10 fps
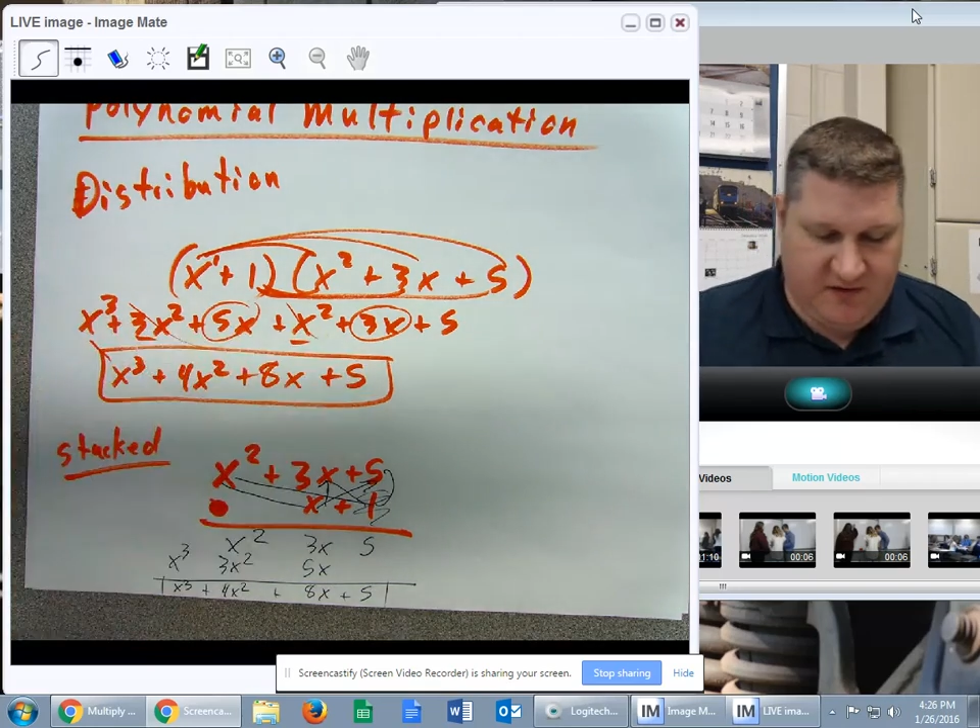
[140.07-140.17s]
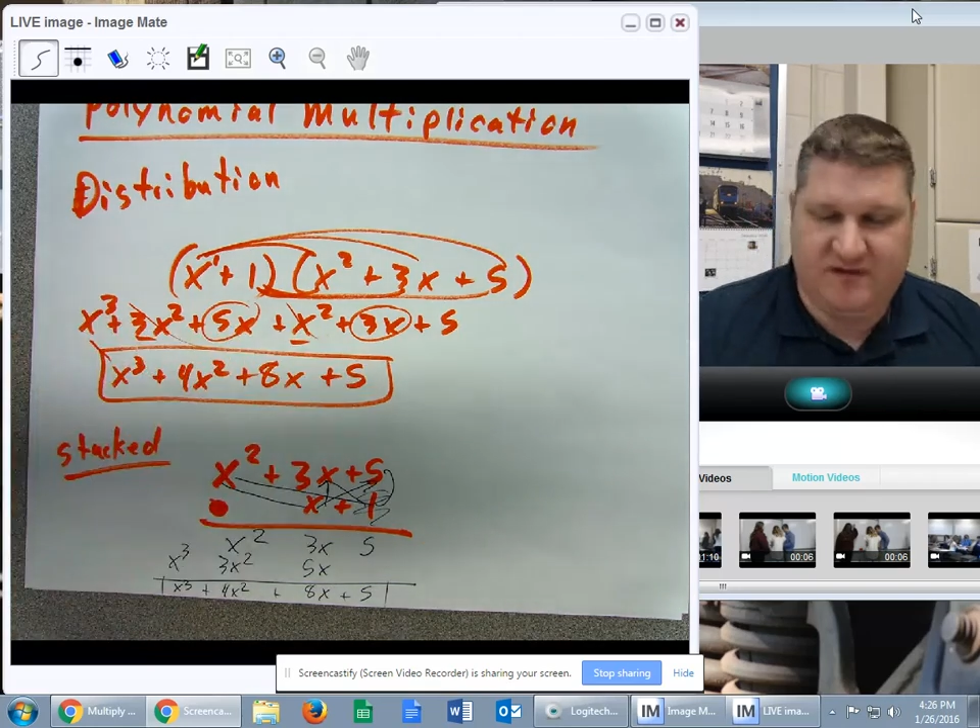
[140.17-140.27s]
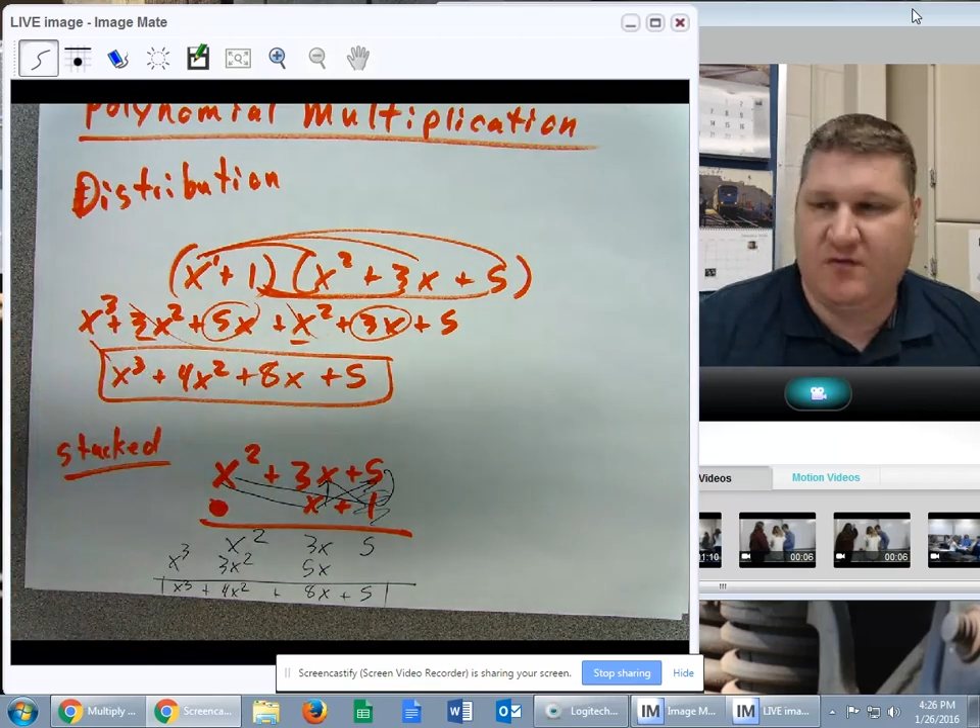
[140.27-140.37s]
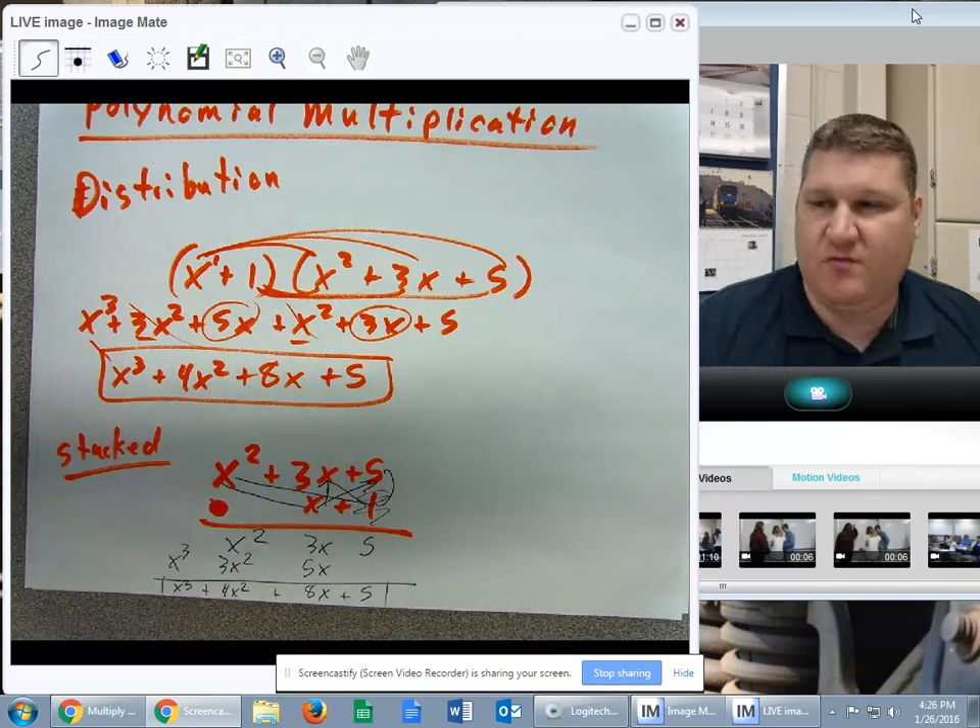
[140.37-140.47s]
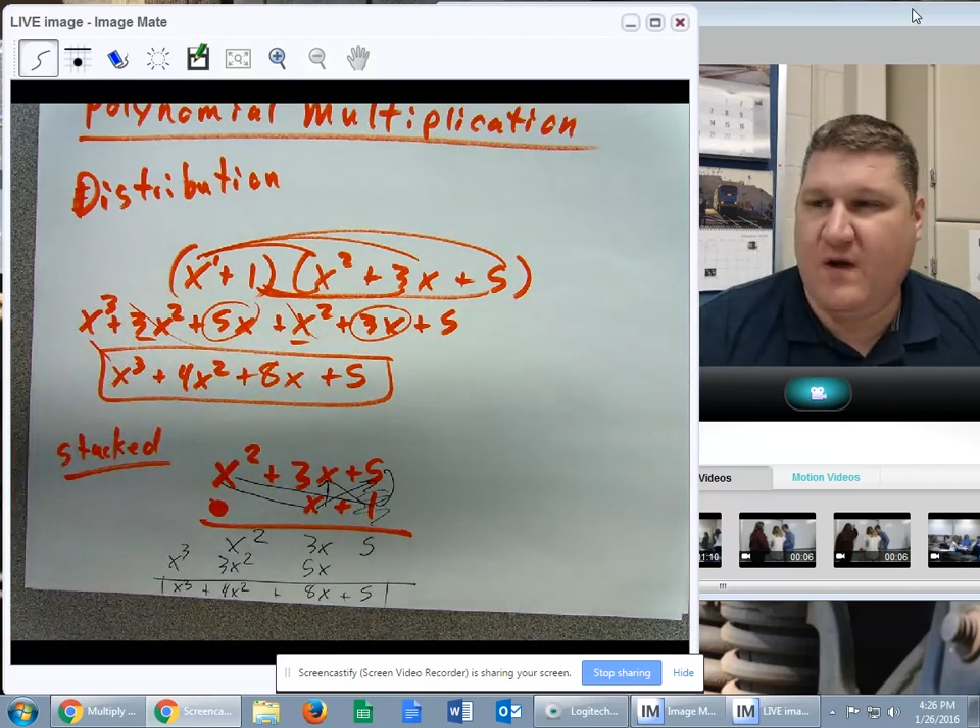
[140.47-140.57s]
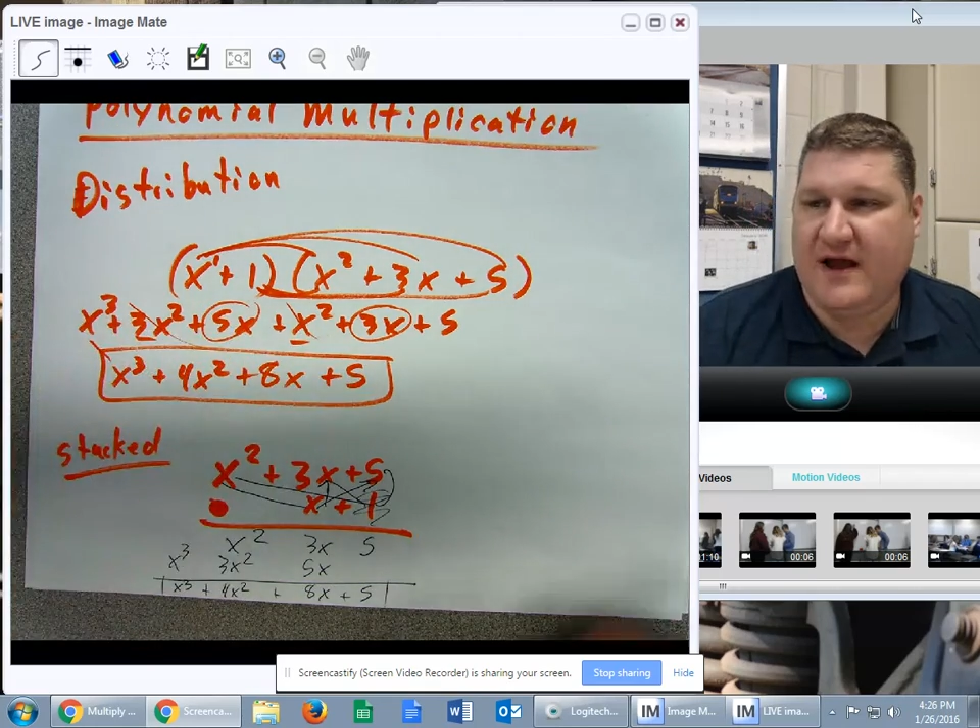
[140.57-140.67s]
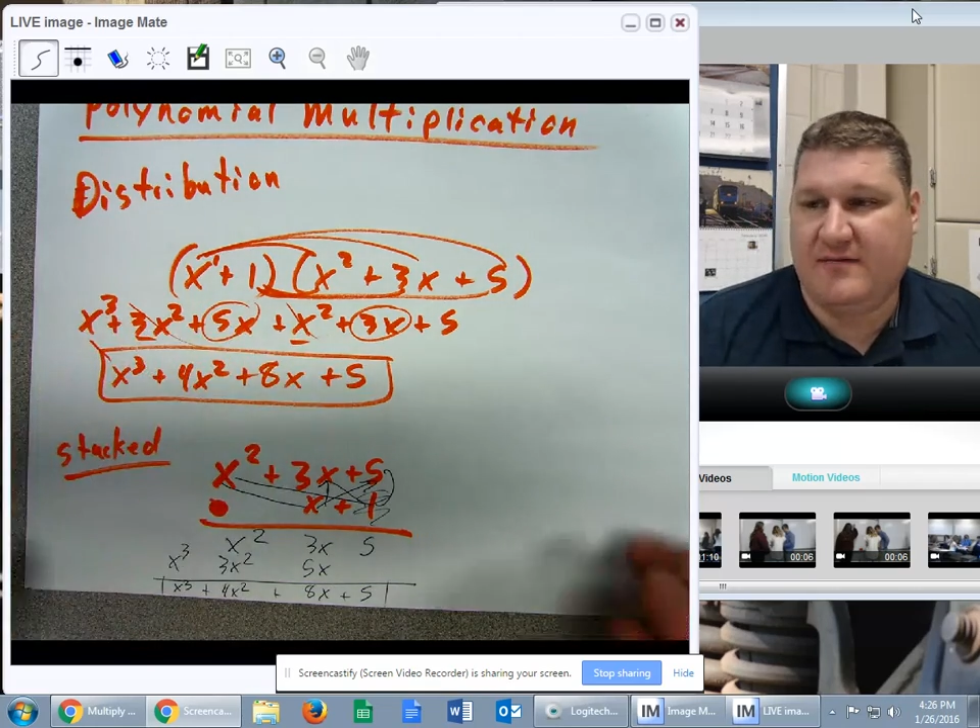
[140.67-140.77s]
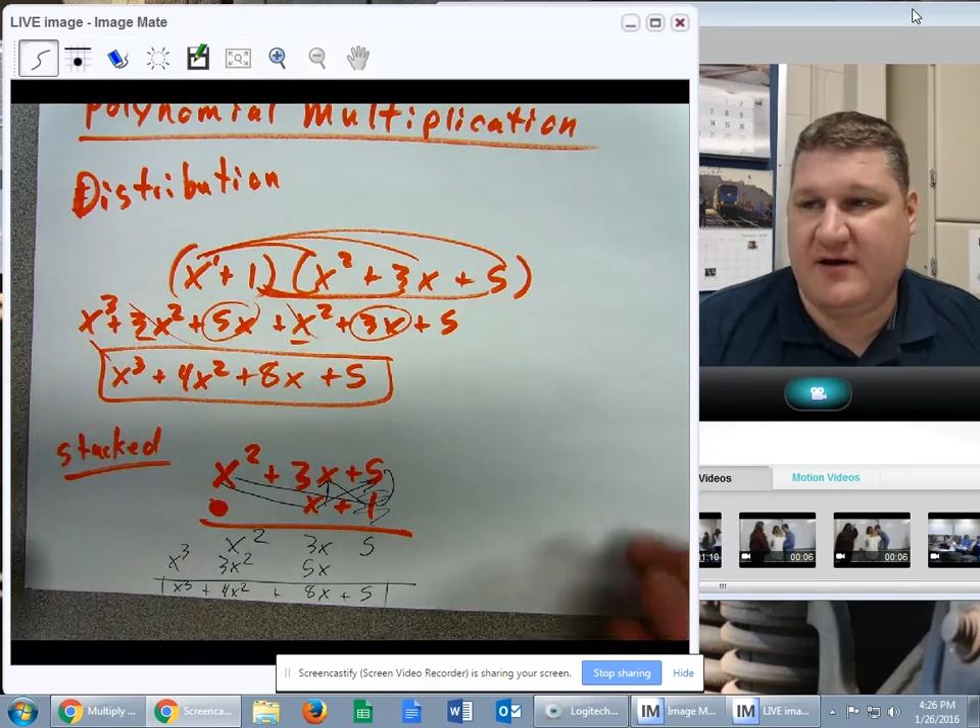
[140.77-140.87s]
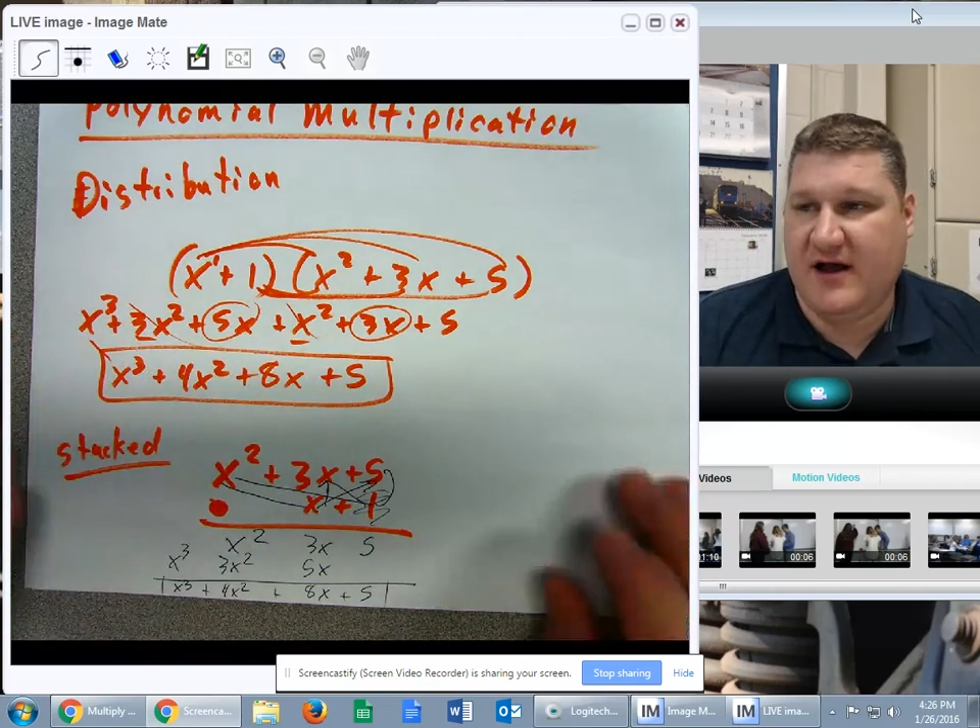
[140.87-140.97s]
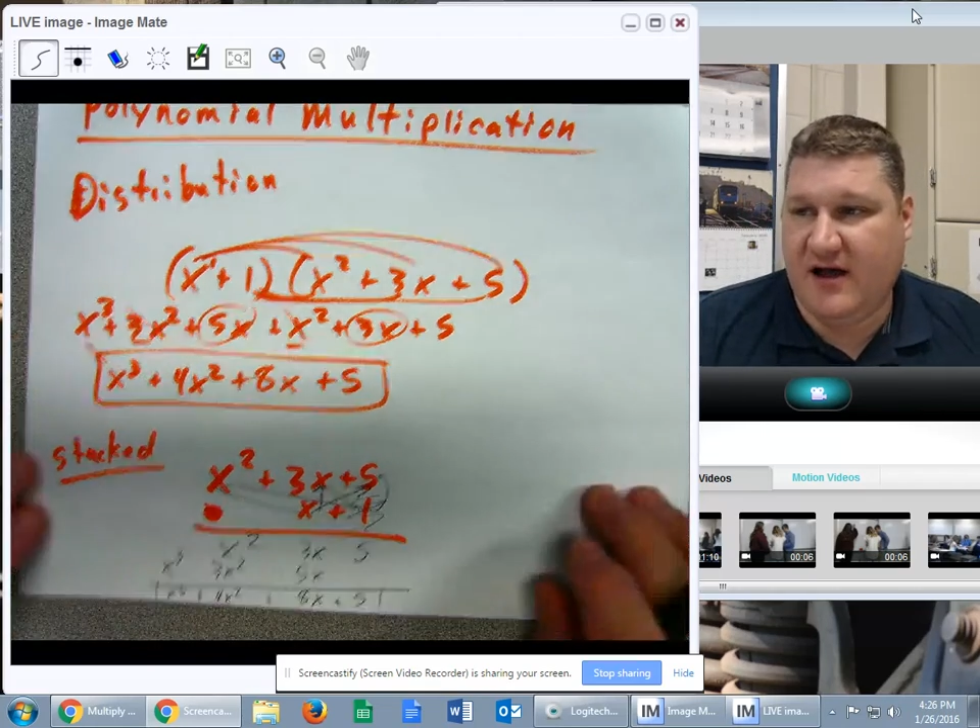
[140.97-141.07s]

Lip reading: You say, wait a minute,